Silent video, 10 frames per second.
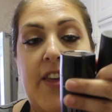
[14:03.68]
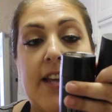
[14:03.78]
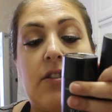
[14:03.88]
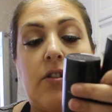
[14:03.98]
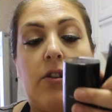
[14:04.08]

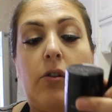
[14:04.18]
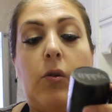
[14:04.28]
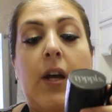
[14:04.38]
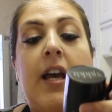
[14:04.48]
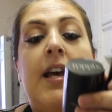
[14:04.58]
these
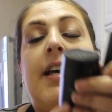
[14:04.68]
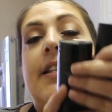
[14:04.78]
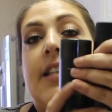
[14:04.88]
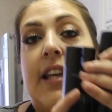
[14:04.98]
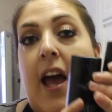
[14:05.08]
two
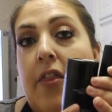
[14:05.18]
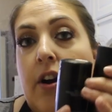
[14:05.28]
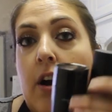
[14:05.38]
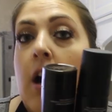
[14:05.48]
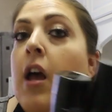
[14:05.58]

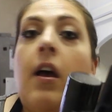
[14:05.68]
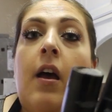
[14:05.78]
together,